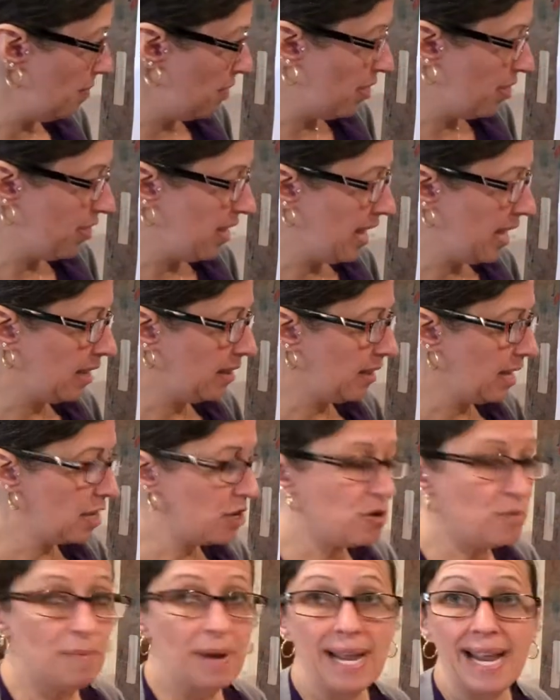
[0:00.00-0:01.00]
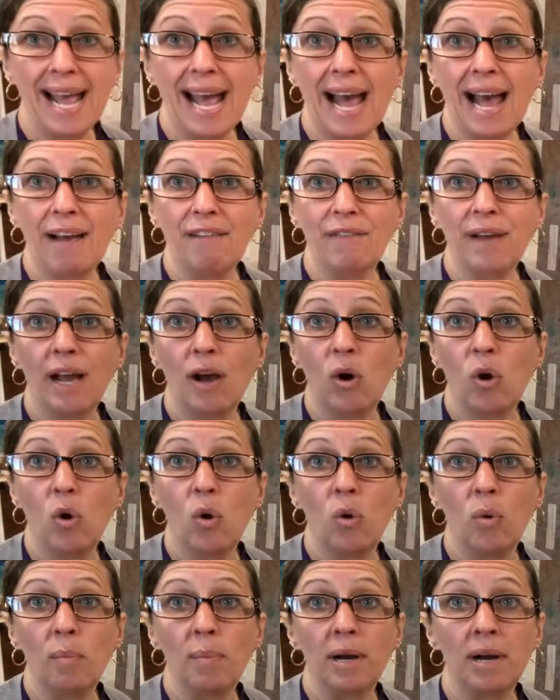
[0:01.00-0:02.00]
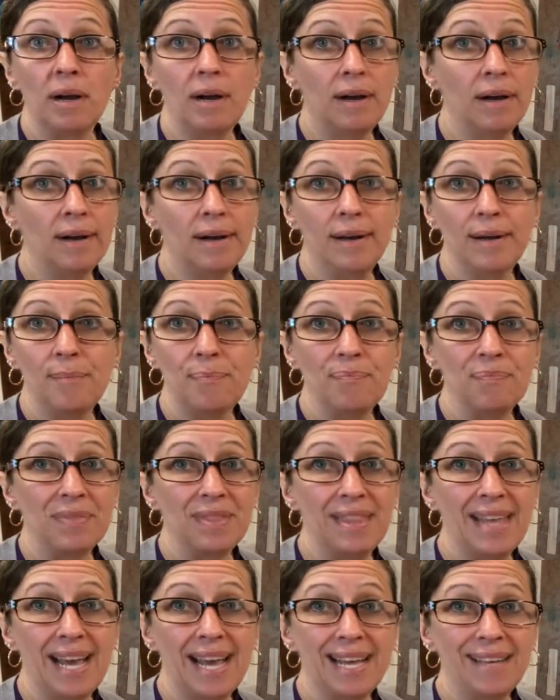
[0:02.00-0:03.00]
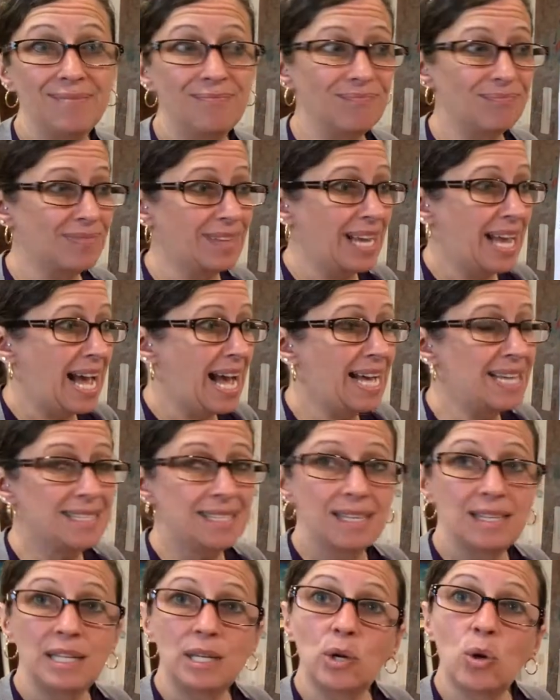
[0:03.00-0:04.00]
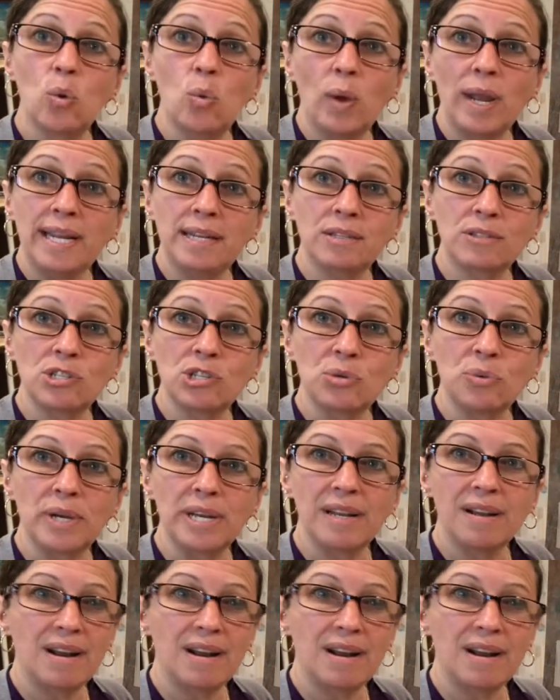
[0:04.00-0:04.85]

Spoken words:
thing that you might have at home that has a little weight to it.